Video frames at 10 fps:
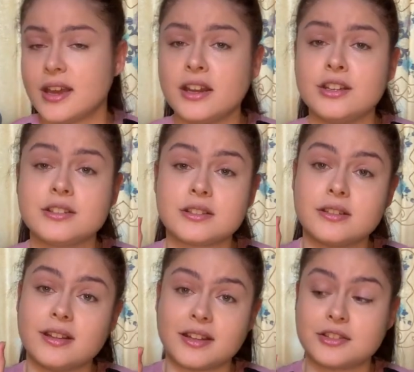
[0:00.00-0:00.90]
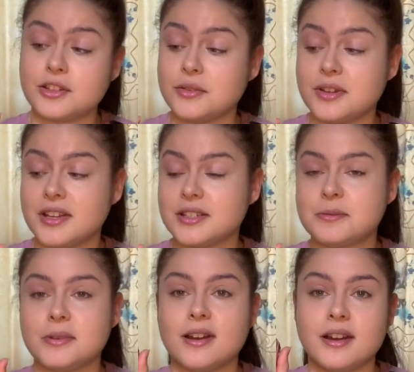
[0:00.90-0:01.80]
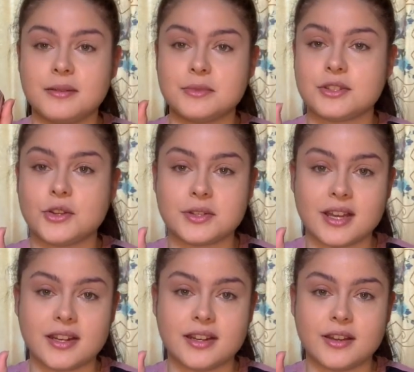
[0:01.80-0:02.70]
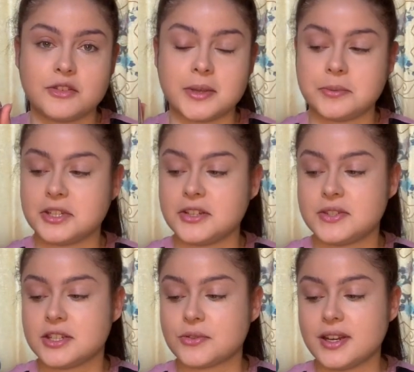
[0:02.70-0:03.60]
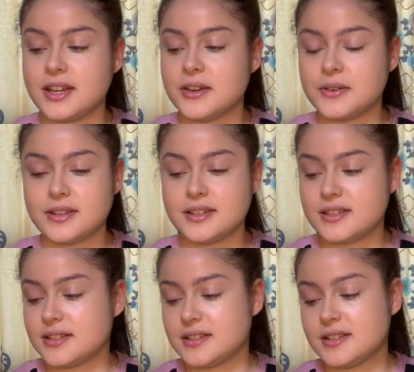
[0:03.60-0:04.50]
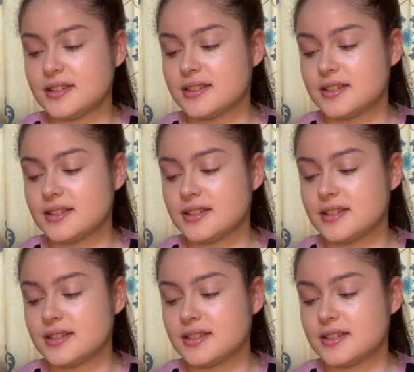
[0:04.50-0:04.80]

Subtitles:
And it's like so nice, but I'm just not tanned enough to be able to use this right now. It's just,